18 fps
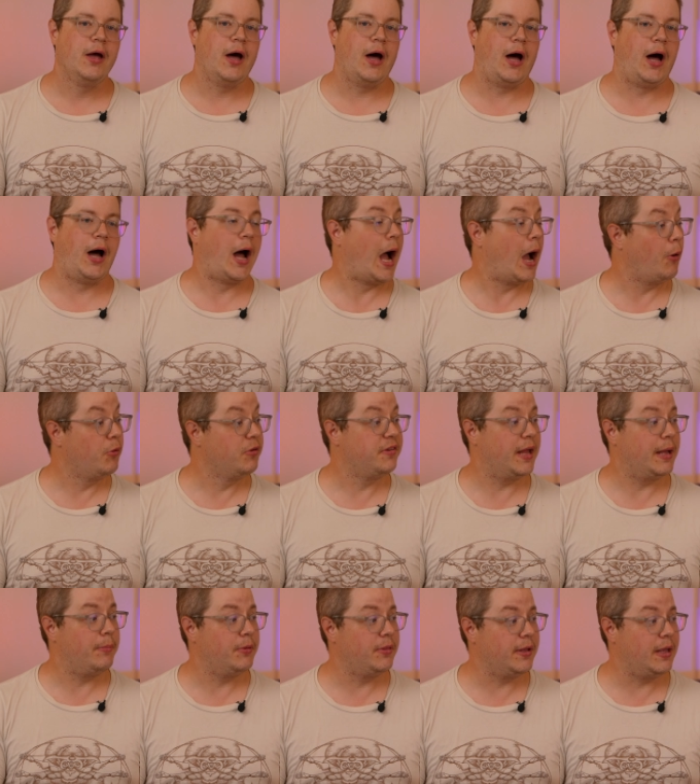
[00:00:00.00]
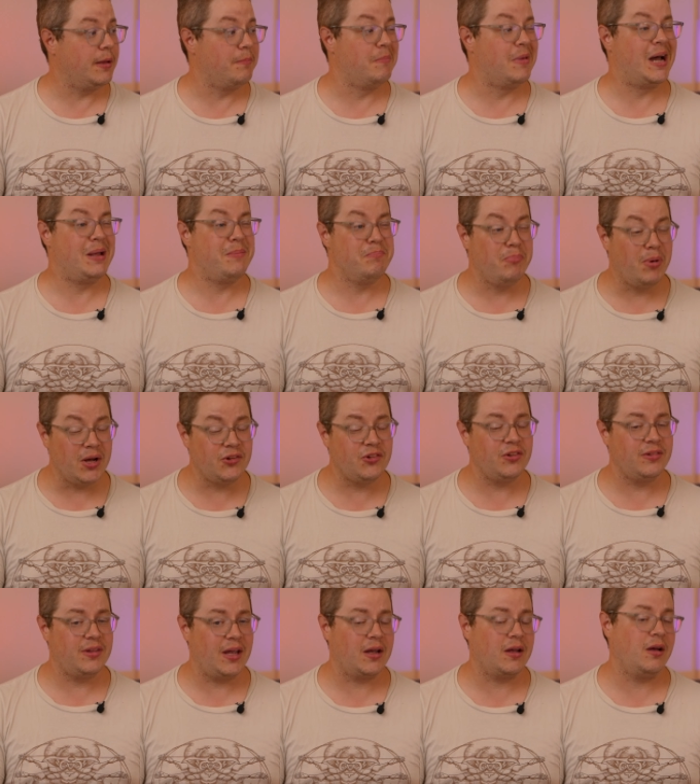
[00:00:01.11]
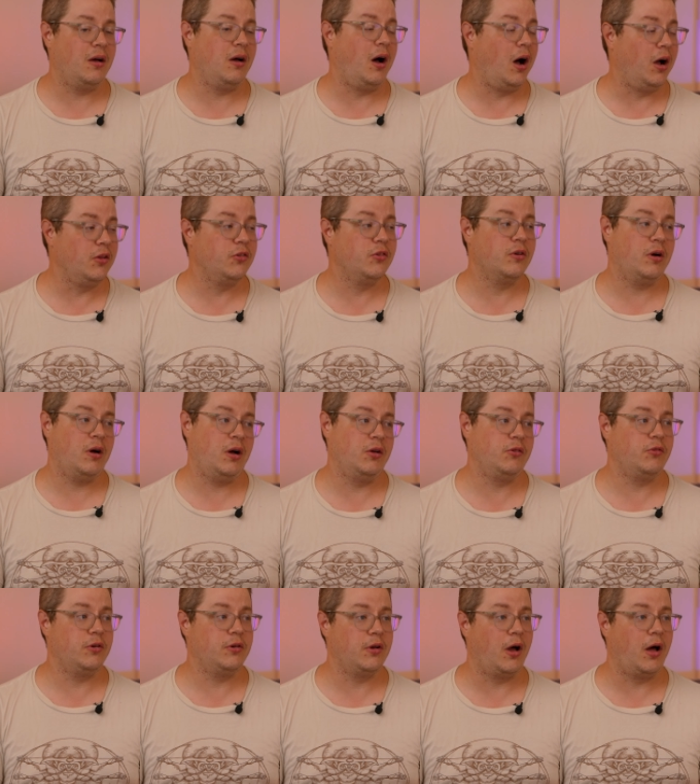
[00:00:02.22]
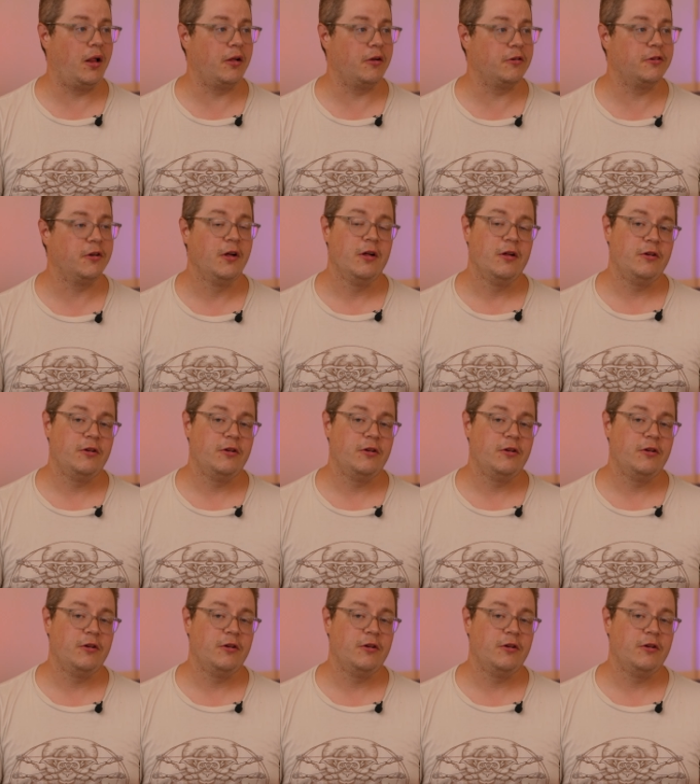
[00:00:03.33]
I was able to get my budget deck under $100,